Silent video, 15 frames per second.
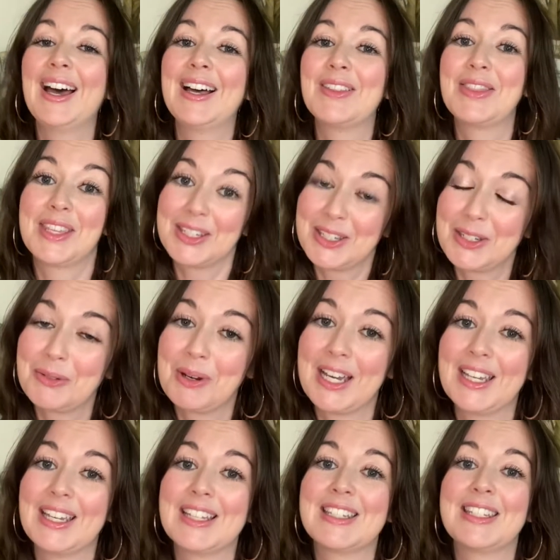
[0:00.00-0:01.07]
This is
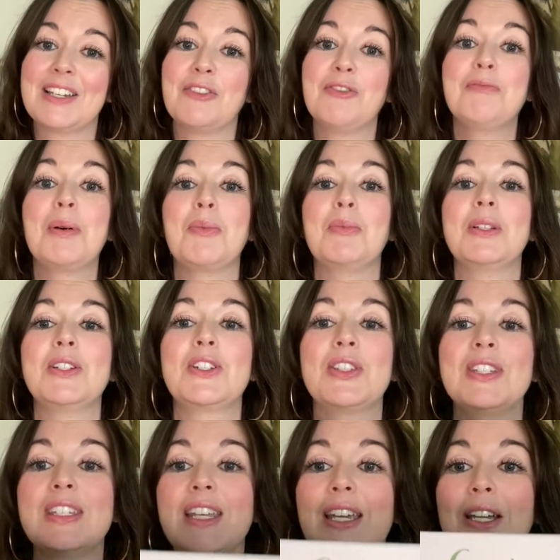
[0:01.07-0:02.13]
why I self-published the
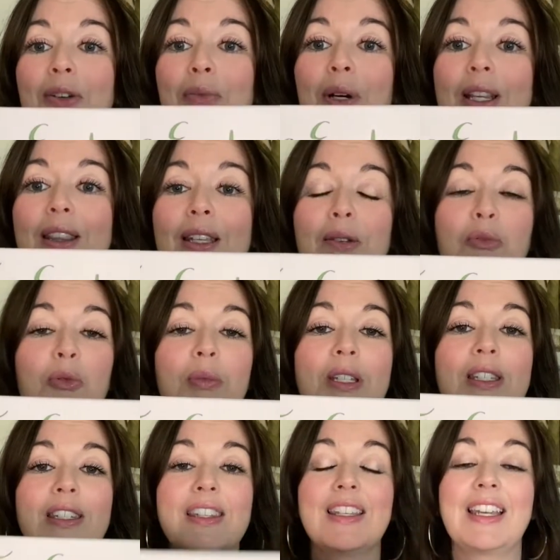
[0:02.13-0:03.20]
second one, the
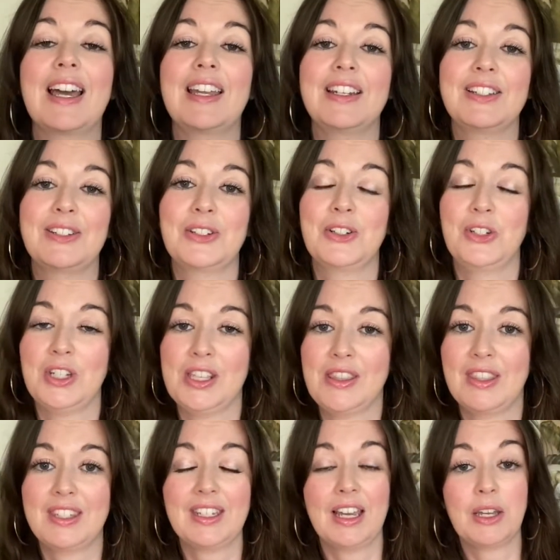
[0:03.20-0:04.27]
Emobeans and the Character
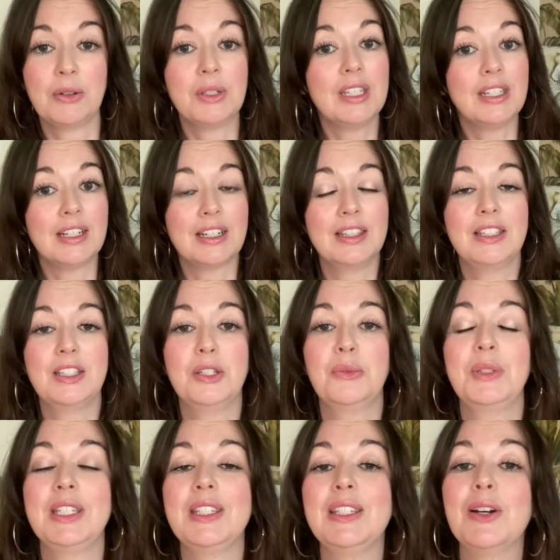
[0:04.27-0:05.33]
Strengths, out here in the
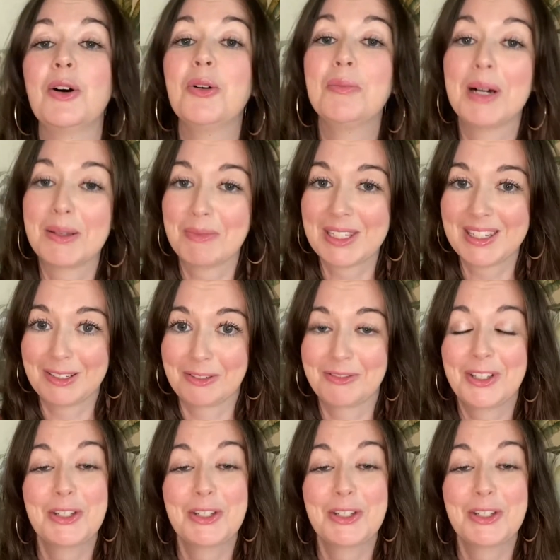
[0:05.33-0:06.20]
UAE all by myself.